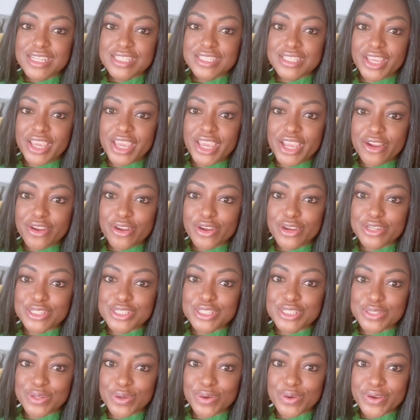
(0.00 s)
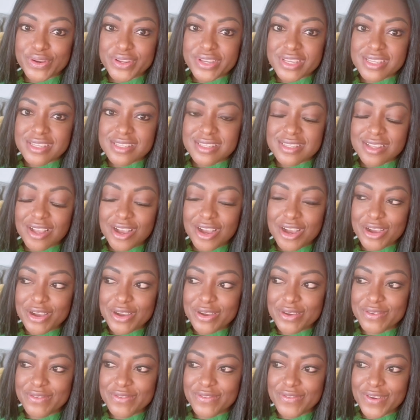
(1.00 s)
to hear her stories
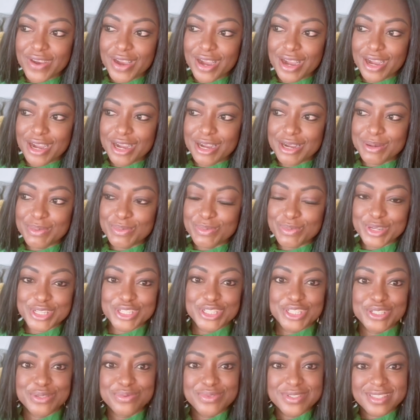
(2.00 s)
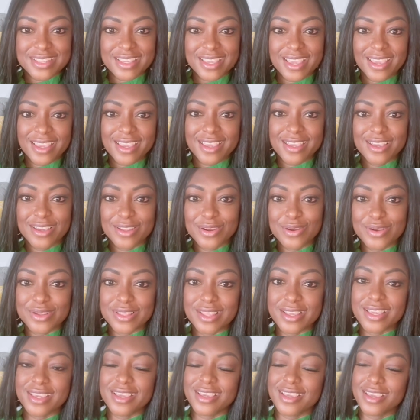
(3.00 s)
of when she was a kid, or